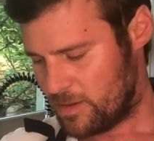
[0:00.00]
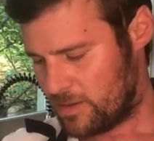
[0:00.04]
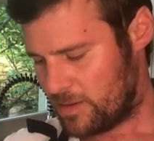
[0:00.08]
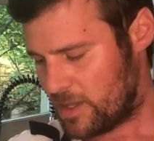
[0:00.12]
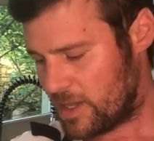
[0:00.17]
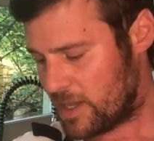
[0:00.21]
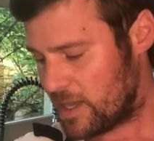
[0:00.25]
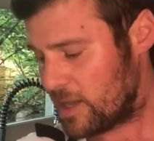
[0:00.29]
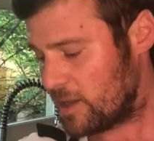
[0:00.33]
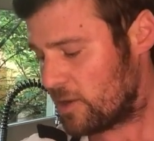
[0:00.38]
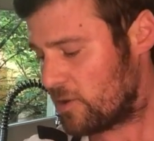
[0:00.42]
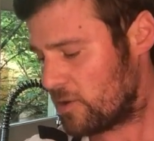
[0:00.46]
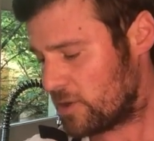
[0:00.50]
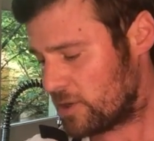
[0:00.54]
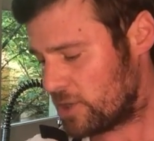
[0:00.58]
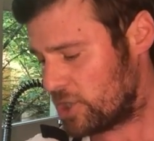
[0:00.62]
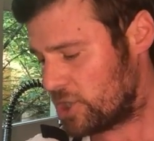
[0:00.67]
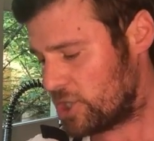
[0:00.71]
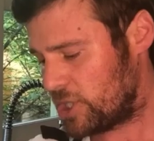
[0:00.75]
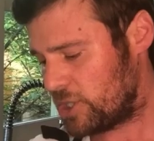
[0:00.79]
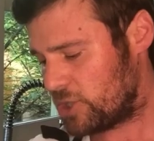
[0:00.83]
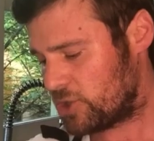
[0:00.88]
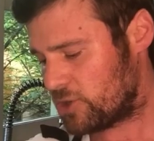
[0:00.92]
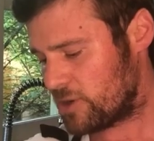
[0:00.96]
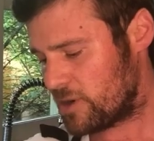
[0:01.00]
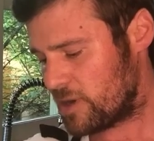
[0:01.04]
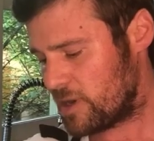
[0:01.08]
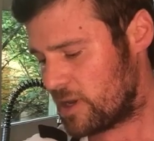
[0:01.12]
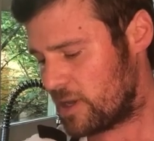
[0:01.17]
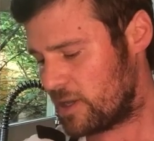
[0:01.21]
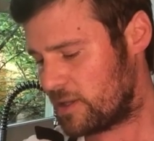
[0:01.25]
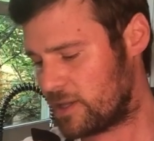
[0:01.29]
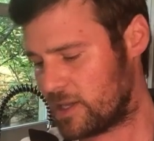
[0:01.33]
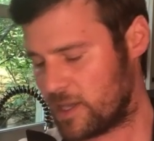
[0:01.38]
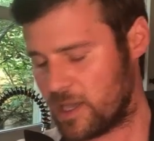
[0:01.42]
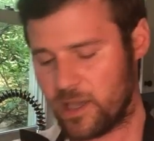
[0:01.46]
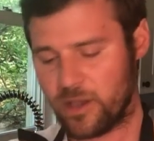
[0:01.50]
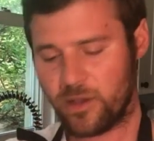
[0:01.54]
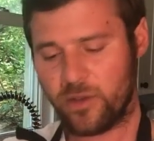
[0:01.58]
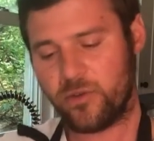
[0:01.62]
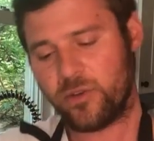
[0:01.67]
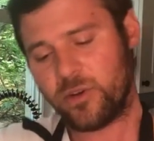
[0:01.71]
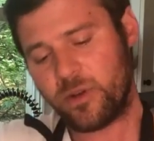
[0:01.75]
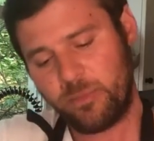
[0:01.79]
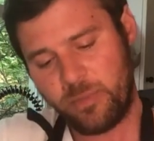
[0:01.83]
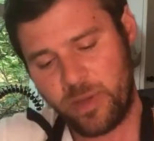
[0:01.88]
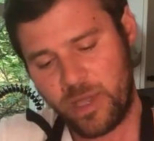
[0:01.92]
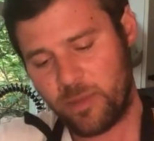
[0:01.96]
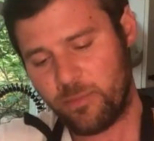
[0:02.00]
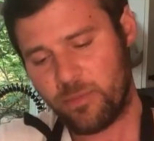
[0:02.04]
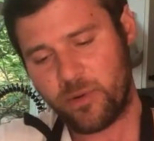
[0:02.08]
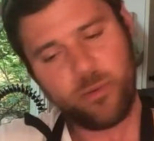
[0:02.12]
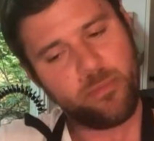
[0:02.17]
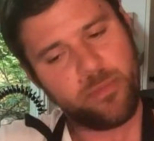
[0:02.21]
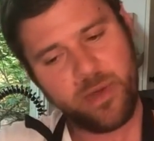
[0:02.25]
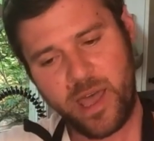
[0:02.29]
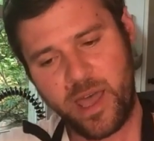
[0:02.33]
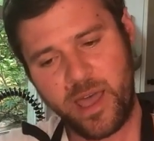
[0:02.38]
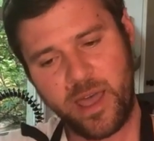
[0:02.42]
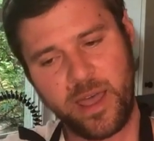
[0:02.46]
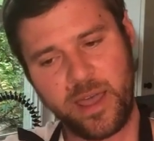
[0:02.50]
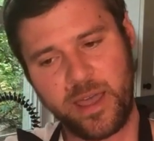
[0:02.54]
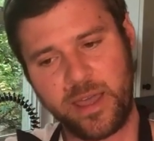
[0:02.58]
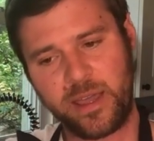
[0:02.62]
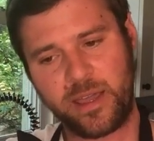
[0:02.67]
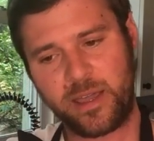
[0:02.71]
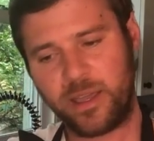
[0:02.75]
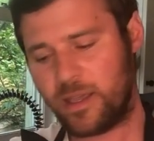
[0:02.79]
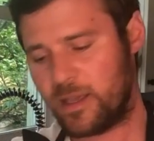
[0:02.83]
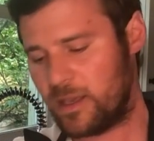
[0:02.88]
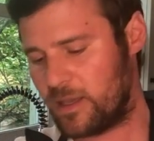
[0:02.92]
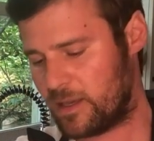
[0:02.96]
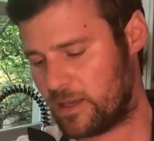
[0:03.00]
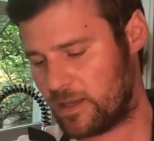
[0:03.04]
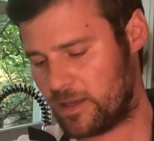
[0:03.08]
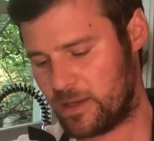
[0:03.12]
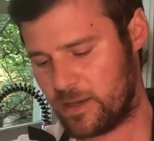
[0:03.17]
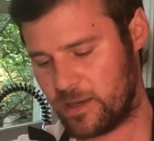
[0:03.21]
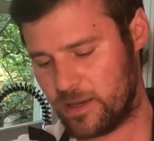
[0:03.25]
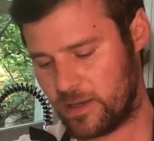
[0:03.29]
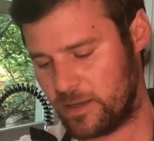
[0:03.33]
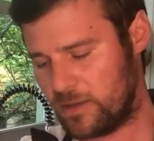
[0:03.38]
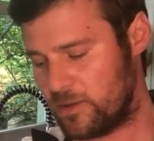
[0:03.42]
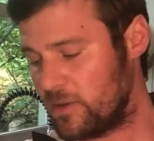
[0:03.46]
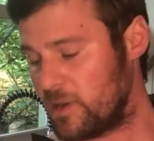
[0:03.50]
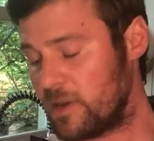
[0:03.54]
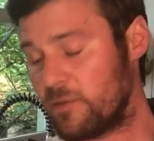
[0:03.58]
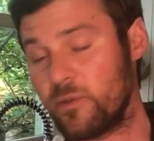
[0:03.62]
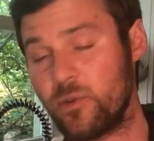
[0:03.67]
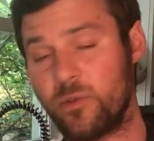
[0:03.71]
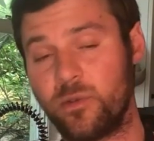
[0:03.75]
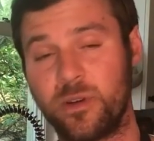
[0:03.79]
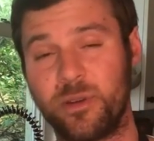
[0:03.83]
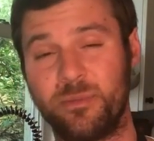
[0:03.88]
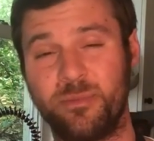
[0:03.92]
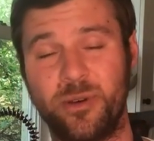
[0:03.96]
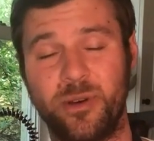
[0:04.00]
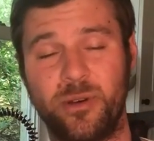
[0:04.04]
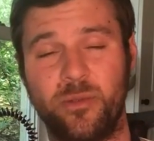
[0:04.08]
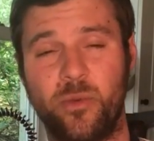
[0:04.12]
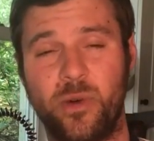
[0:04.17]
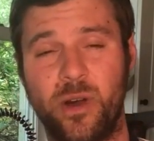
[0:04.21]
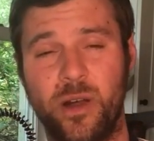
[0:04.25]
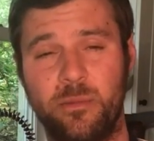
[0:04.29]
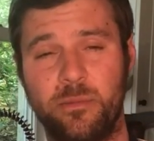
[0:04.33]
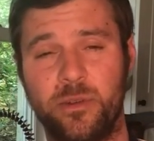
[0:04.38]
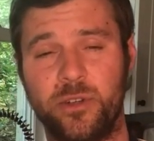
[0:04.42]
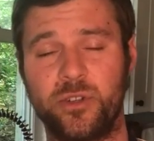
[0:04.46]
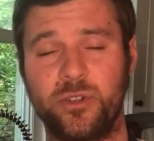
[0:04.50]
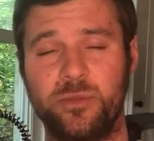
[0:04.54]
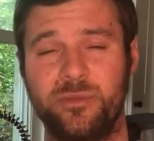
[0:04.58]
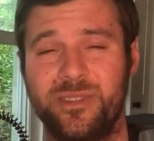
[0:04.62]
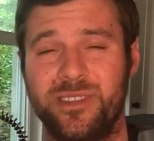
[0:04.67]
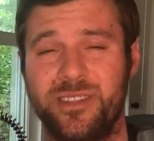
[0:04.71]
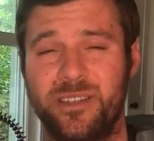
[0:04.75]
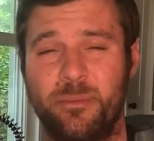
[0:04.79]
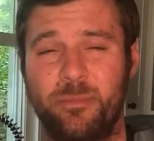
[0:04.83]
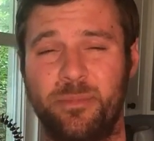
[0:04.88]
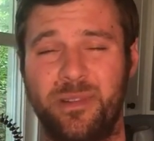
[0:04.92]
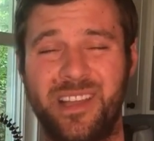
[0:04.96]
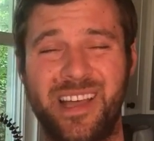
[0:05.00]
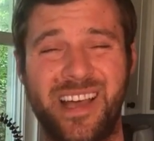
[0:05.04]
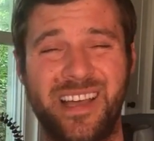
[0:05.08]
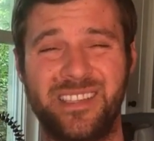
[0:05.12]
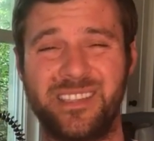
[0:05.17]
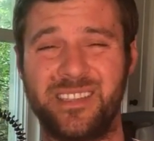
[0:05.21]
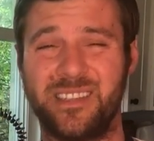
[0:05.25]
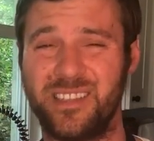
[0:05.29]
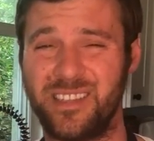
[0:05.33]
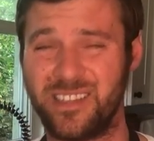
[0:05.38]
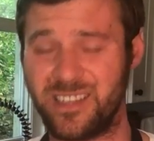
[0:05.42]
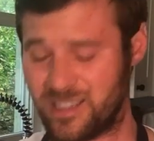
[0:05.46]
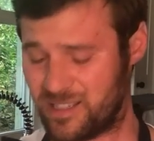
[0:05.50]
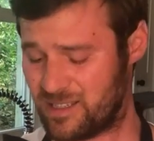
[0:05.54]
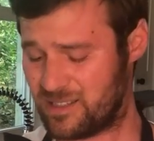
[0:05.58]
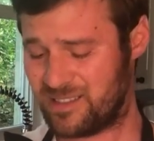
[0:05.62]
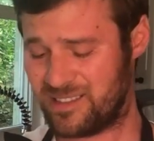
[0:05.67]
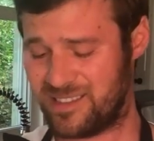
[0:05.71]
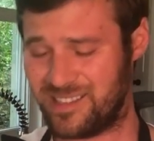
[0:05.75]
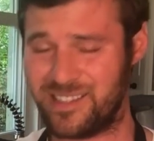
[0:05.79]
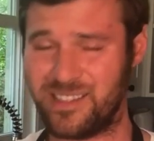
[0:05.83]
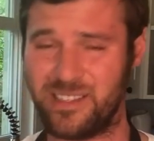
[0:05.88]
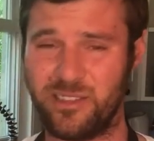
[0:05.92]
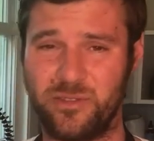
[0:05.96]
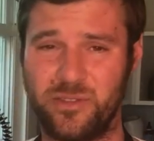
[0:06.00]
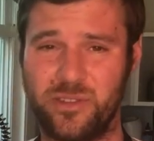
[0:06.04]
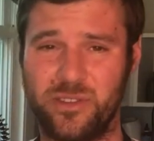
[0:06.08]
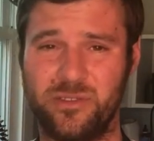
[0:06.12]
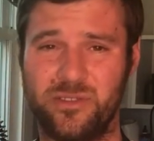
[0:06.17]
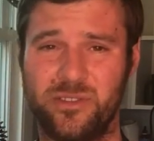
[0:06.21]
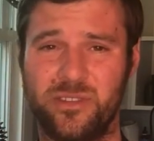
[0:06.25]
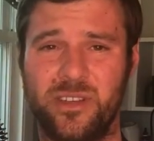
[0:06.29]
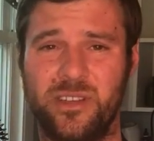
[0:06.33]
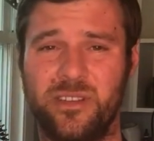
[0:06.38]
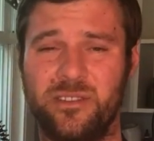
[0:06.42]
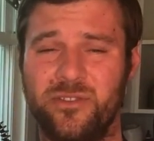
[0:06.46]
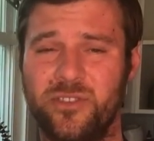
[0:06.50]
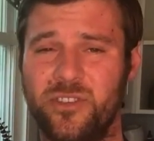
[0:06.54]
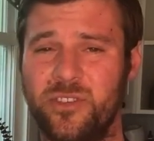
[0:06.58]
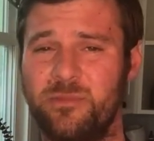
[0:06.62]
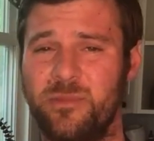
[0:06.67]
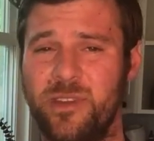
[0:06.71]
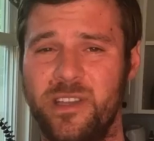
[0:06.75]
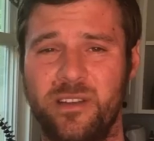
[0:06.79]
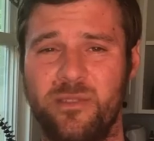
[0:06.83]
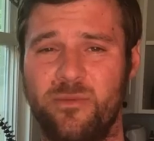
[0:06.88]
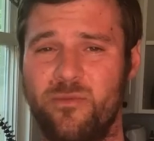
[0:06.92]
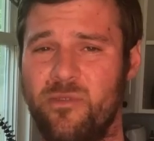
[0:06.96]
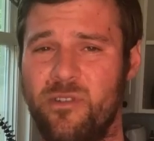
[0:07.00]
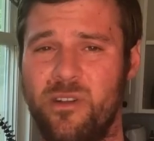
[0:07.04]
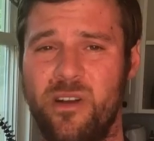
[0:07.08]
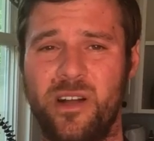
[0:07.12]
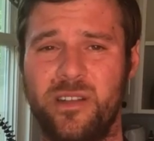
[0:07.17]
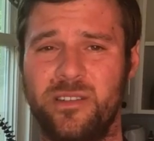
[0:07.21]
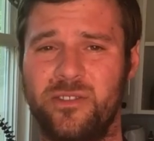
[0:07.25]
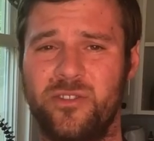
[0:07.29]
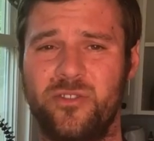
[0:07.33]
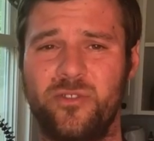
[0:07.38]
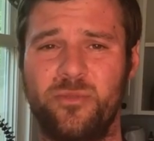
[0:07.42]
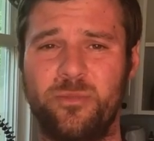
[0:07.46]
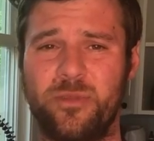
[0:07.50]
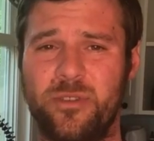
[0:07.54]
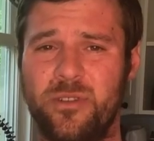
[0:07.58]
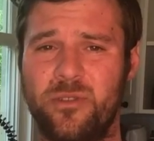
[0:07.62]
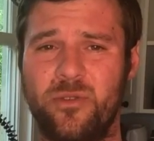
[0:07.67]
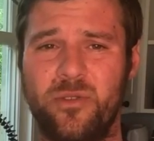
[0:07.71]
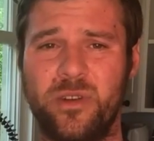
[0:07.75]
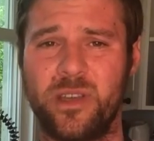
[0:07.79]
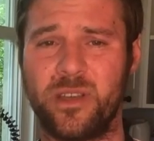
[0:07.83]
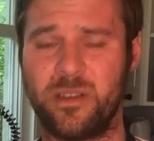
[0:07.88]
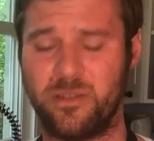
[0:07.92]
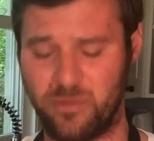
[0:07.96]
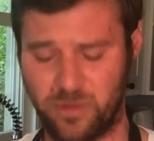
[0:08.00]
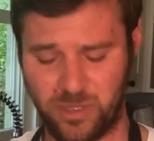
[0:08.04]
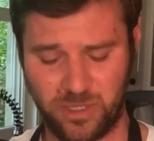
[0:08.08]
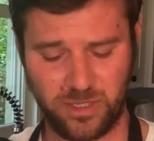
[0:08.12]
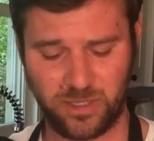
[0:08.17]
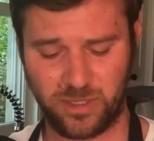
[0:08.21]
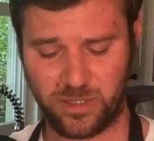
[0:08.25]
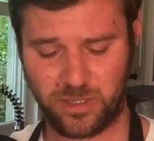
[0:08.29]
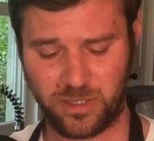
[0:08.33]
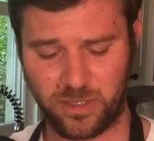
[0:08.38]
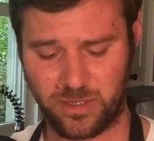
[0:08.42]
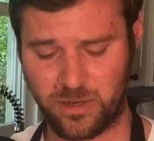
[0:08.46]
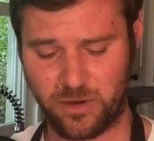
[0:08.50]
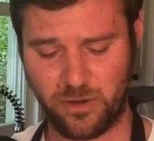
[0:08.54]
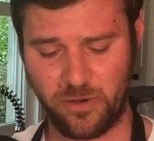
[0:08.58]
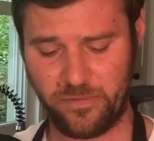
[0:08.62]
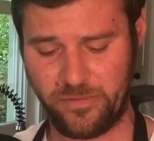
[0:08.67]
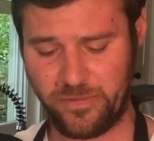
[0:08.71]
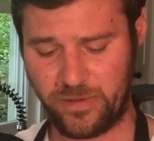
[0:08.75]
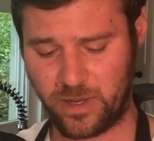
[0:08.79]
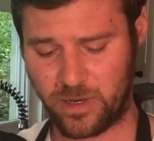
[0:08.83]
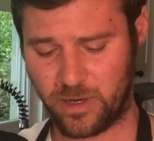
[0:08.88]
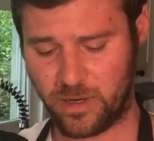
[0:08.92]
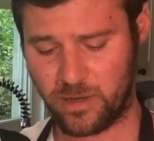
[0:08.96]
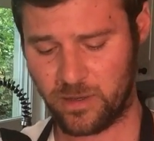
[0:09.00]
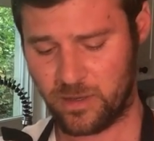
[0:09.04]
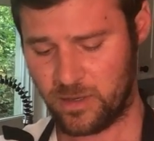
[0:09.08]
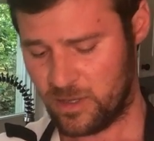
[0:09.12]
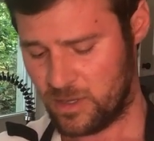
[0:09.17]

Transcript: They can go on a sheet tray, they can go in a paper bag. You never want to put wild mushrooms in a plastic because it'll just make them rot super quick, which is just no fun.